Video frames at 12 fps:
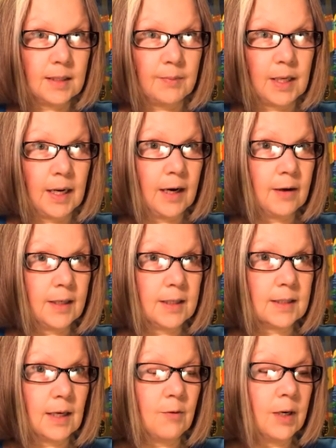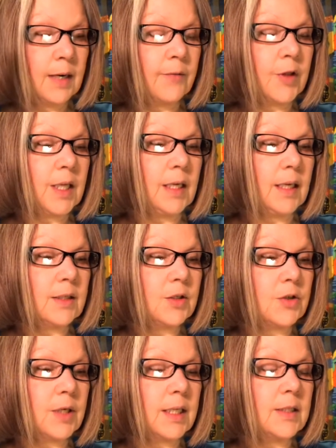I'm an Aries, I want everything
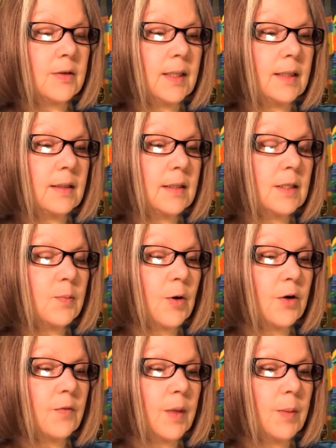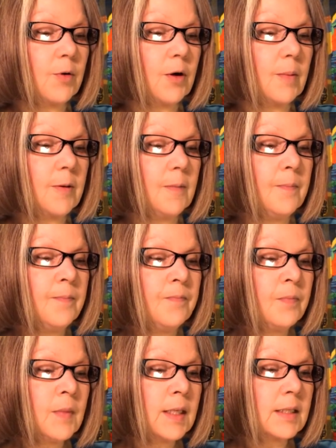yesterday, so I think that's part of my problem.
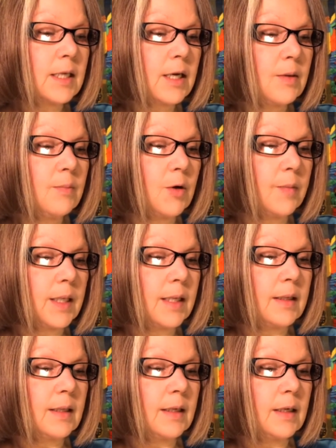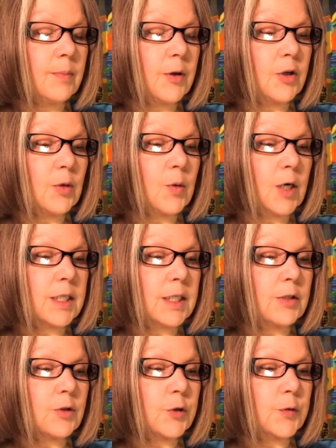Take a moment and think about your
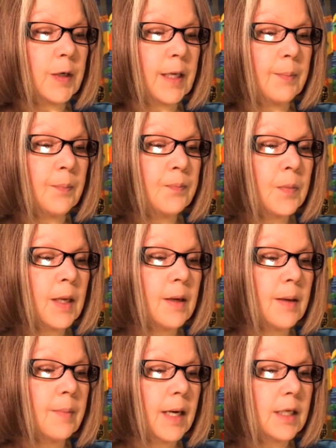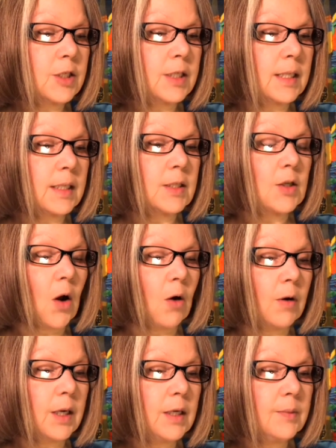project or dream. Imagine that it's
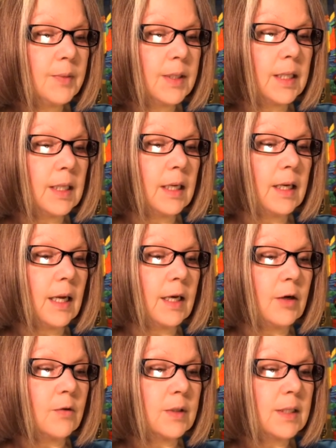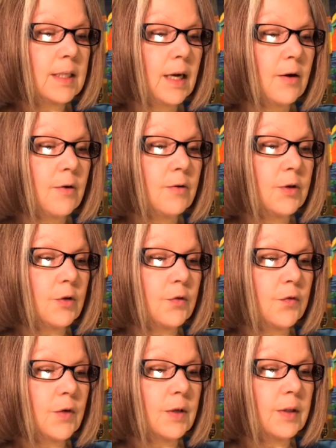already completed and notice how you
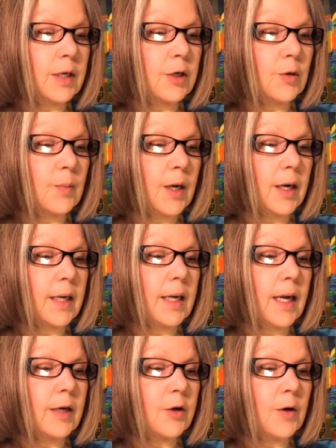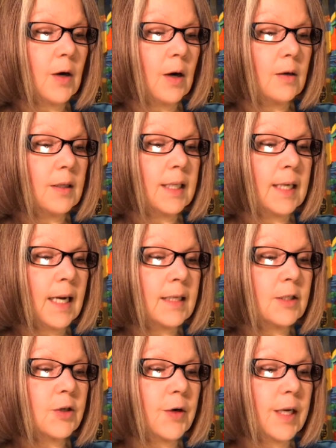feel in your body and your heart. Then
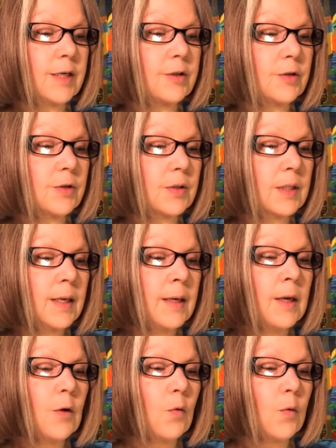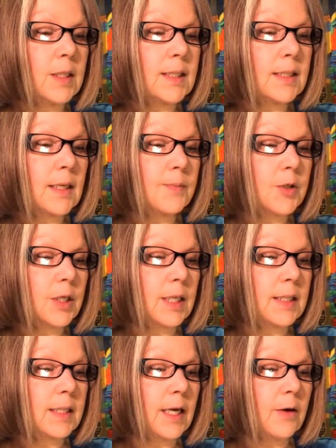ask your angels, what steps should
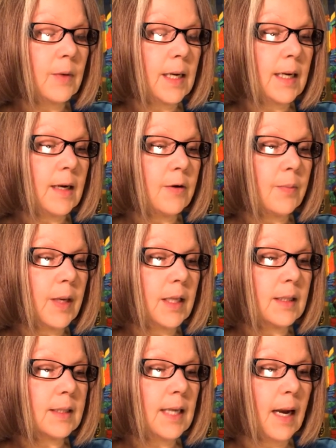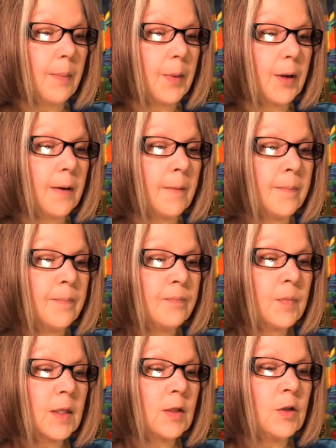I take right now to make this happen?
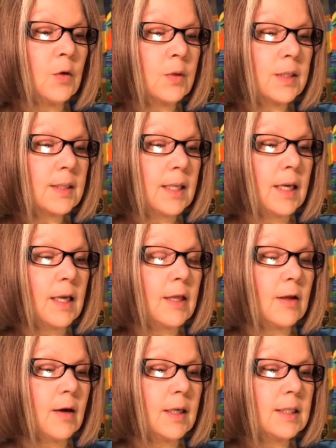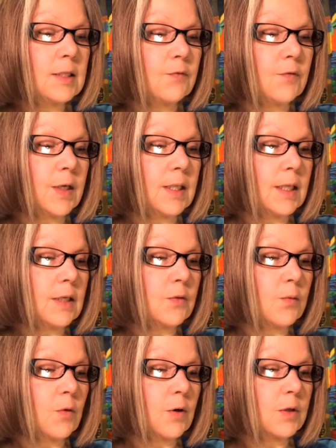Notice any thoughts, feelings,
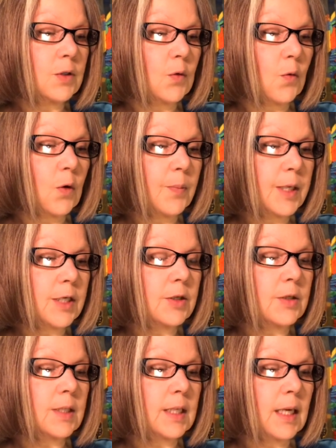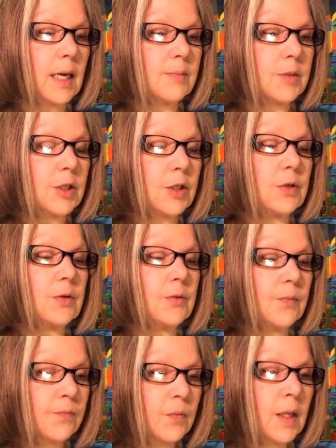words, or pictures that come to
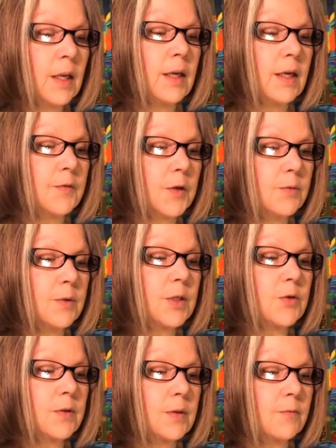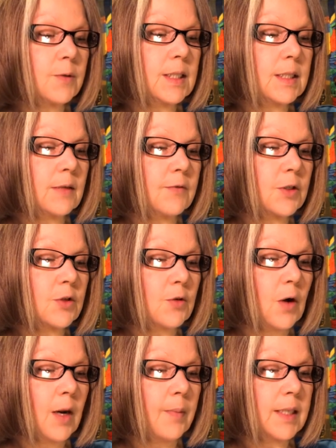you. If you restri- receive a
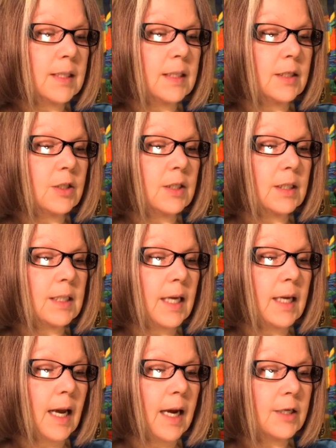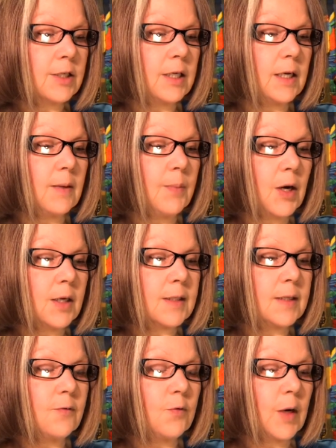strong message to take action in a
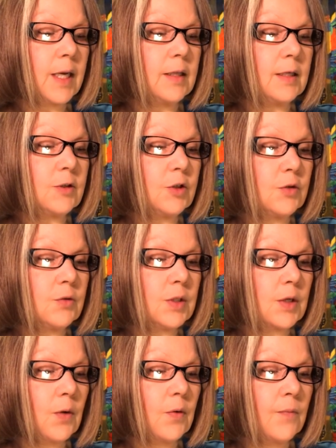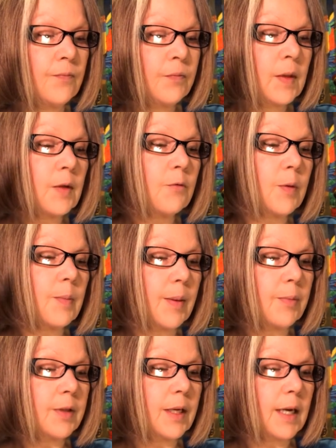positive way, then do so.
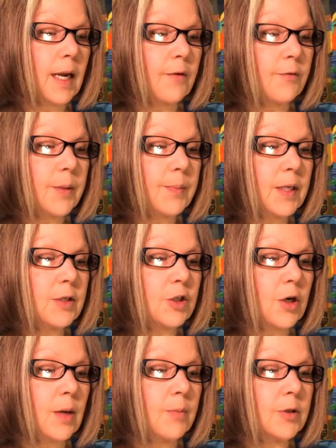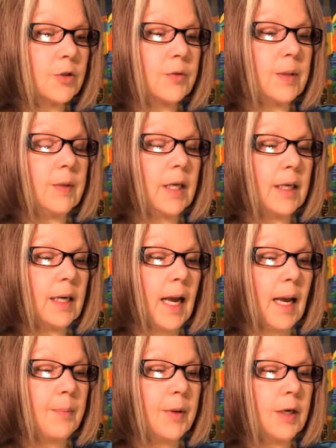Remember that every big job or dream can
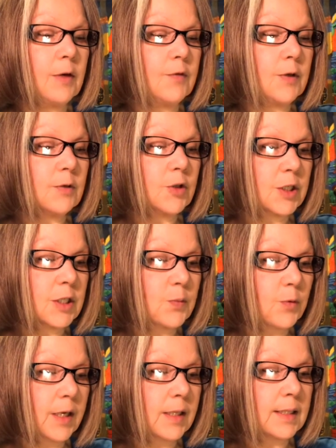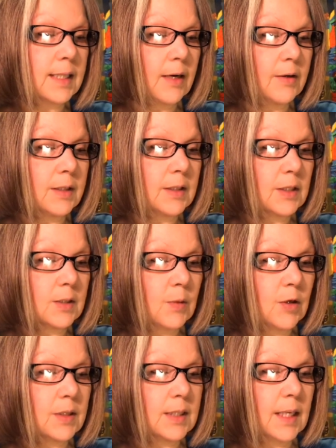happen if you'll just break it down into
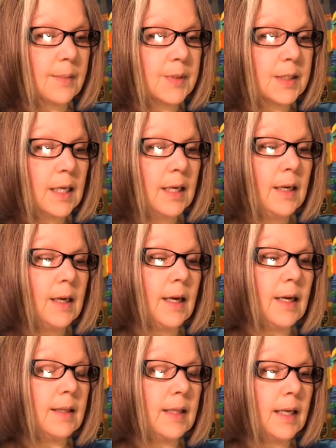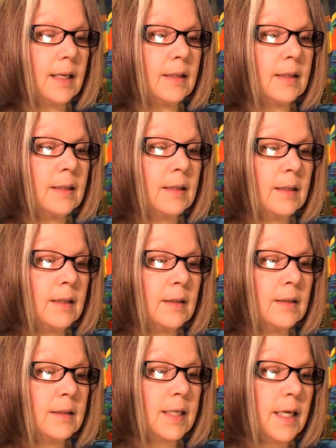small steps and then
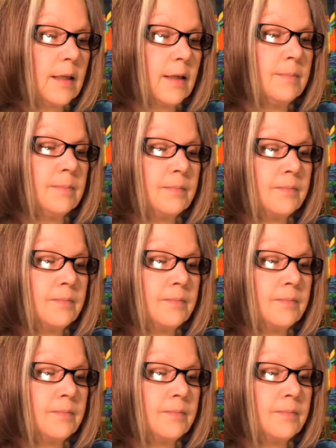take them.